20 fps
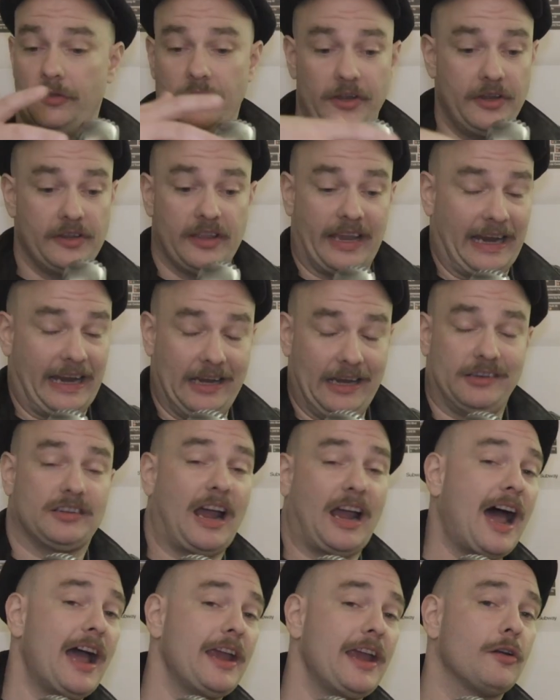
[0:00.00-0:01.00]
like
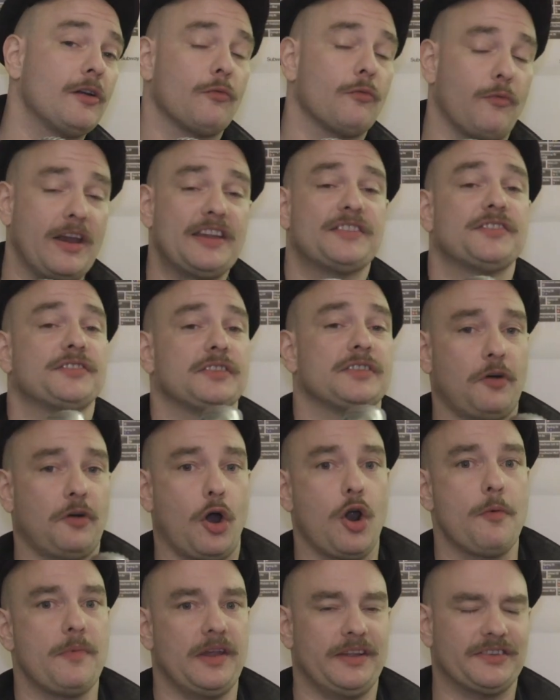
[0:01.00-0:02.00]
entire races of
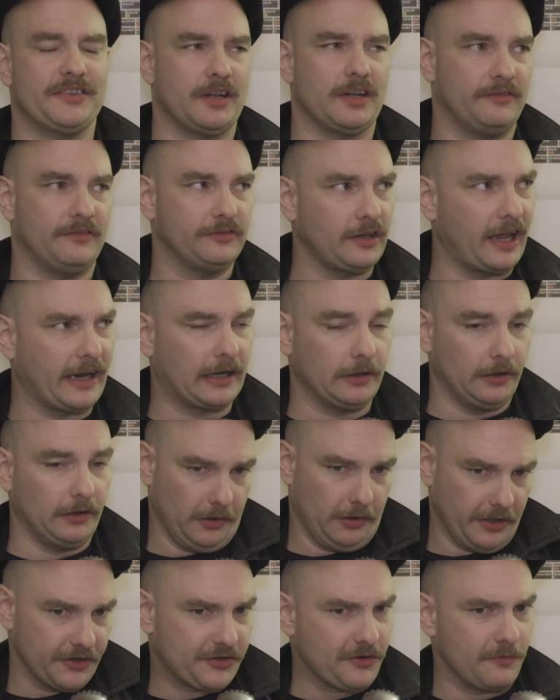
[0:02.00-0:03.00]
armies of like
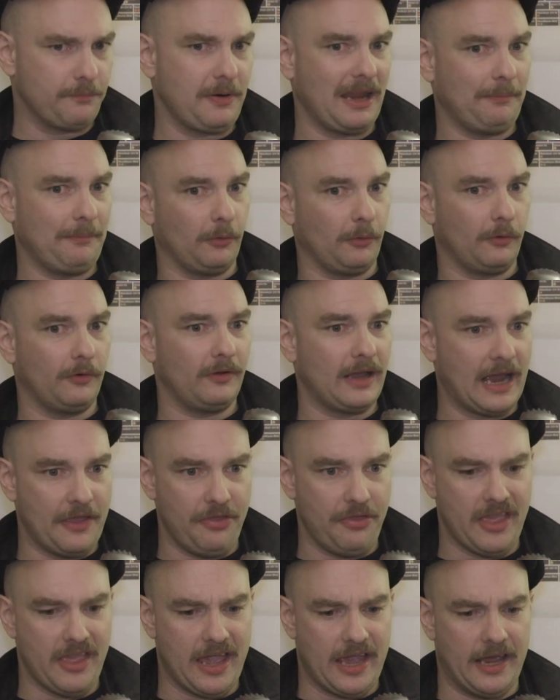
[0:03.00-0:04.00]
lizard people
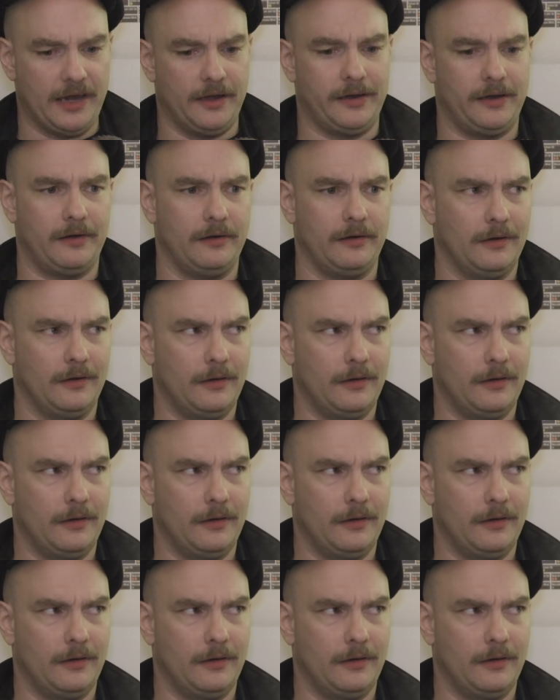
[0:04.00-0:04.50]
and then